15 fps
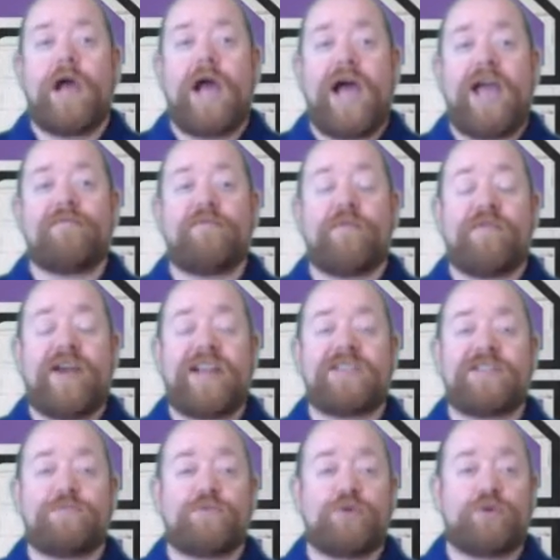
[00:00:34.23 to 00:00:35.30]
I have provided
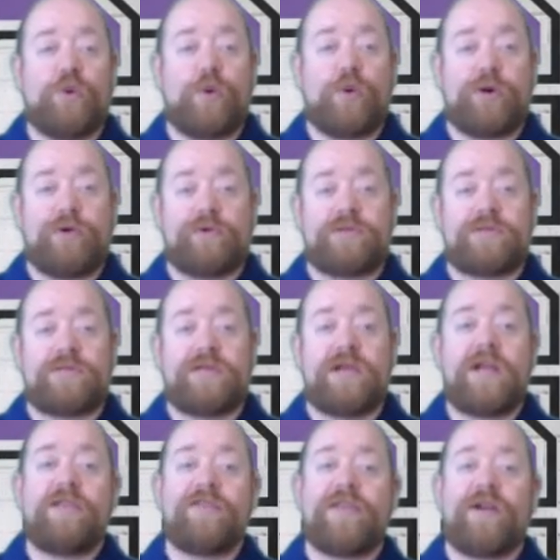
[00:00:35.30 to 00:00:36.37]
some tutorials
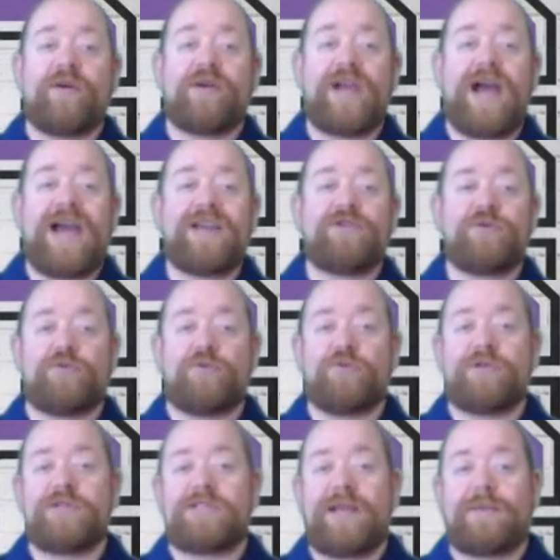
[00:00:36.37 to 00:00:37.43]
that will guide you through
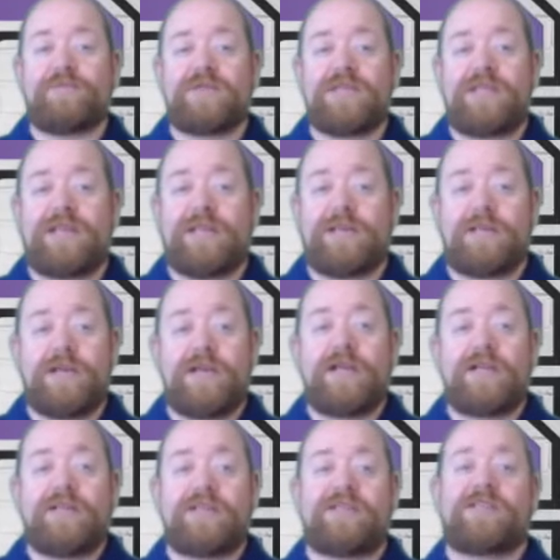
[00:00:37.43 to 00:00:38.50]
the steps needed
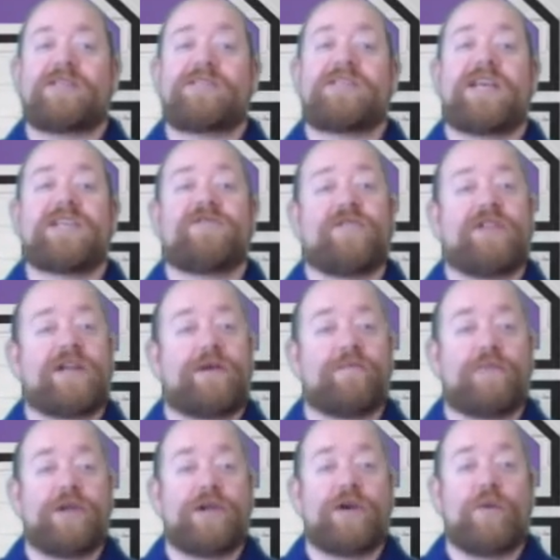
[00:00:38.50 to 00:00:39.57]
to successfully
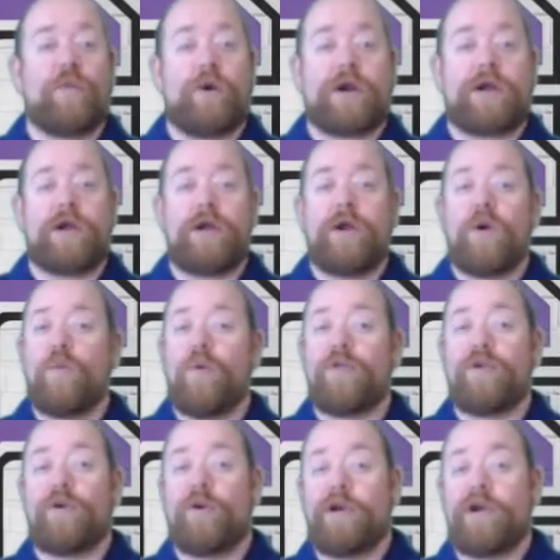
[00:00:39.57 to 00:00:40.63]
complete your work, whether
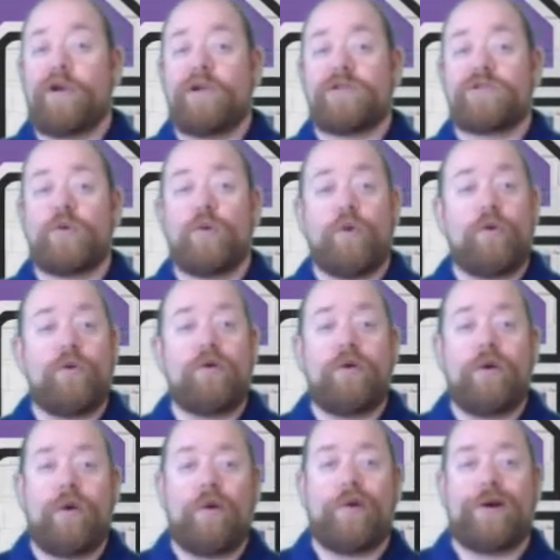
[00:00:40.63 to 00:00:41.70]
you are here at school
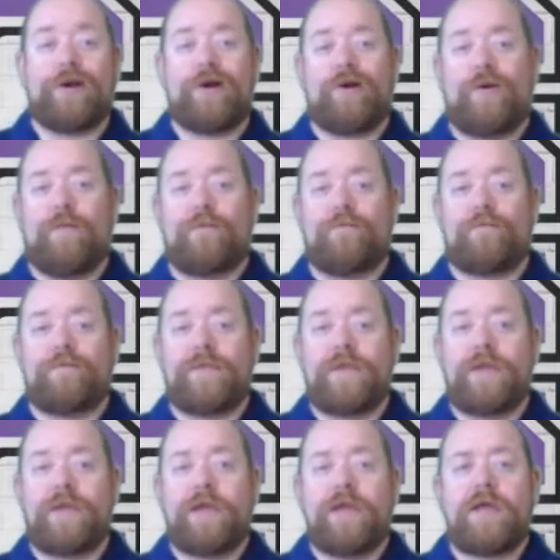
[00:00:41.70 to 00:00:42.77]
or at home.
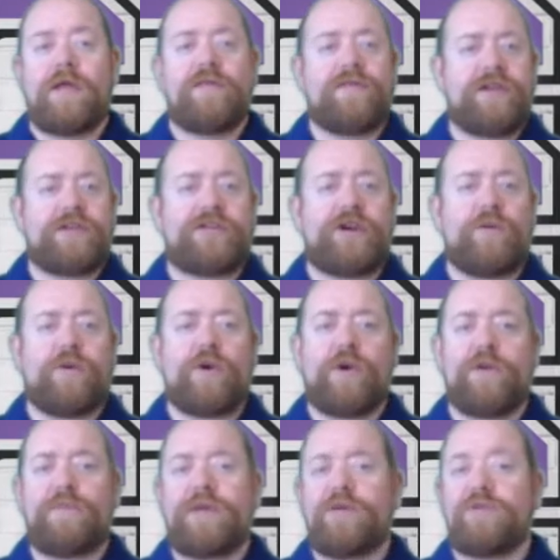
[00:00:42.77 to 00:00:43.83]
This year we're
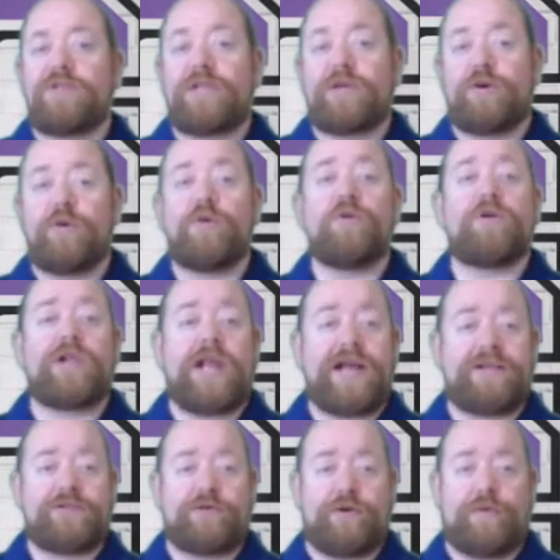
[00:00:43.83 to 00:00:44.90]
going to be using Google
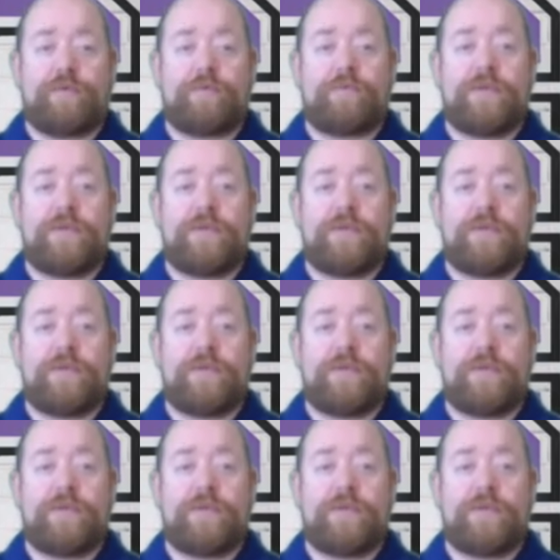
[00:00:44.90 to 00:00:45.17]
Classroom.